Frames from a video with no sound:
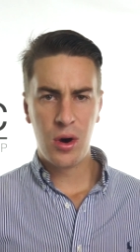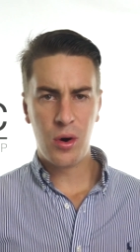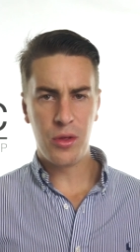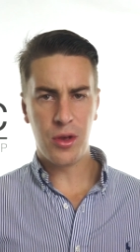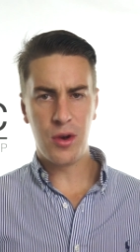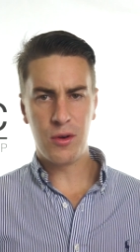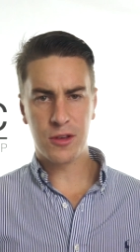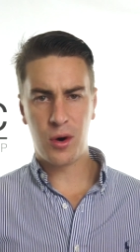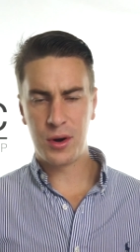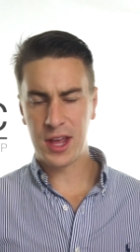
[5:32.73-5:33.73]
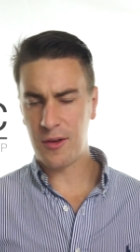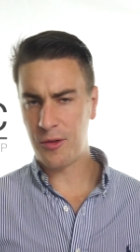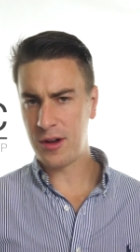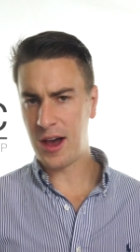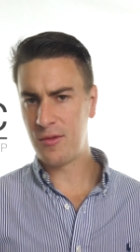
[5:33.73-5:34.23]
or the owner is holding out
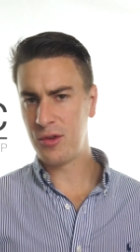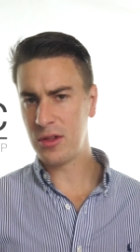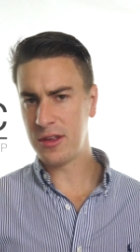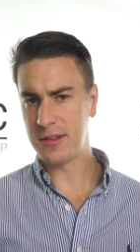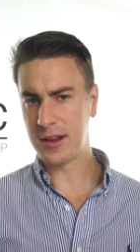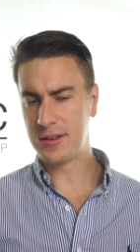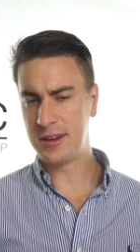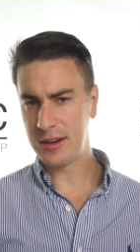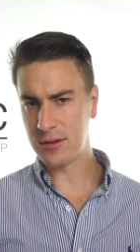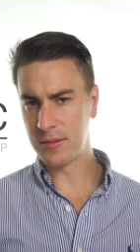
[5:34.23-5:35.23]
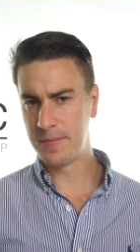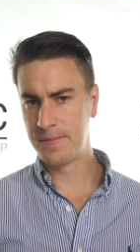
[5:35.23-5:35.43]
for an unrealistic deal.